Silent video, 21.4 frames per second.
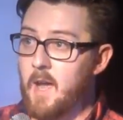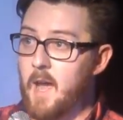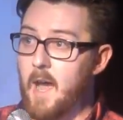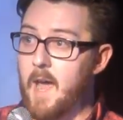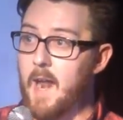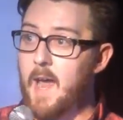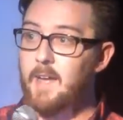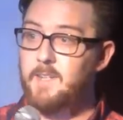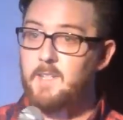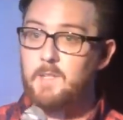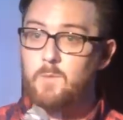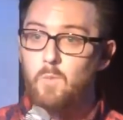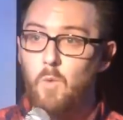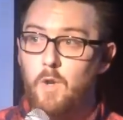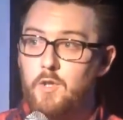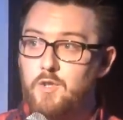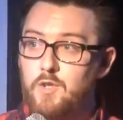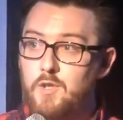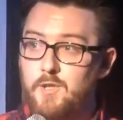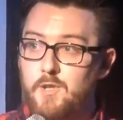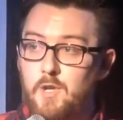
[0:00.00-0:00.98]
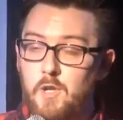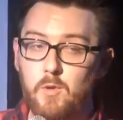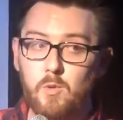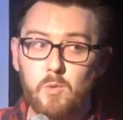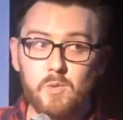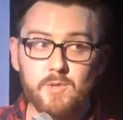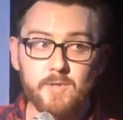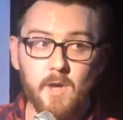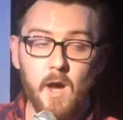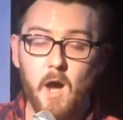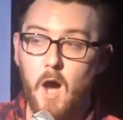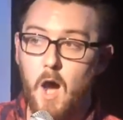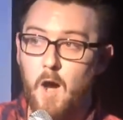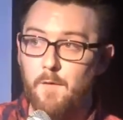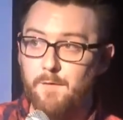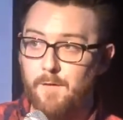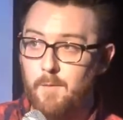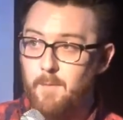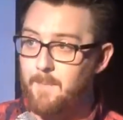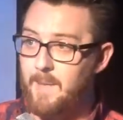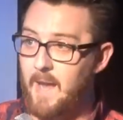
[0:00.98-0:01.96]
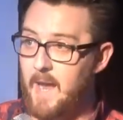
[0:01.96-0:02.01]
And I didn't want to just lose half
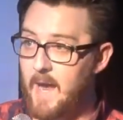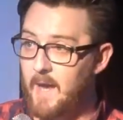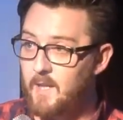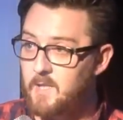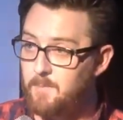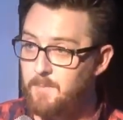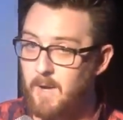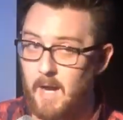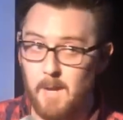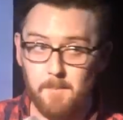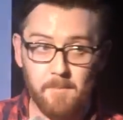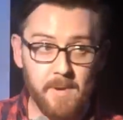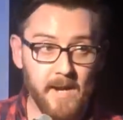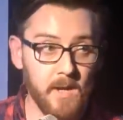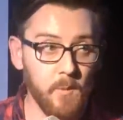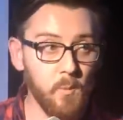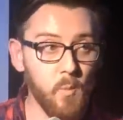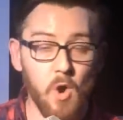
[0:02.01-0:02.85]
of my mates by picking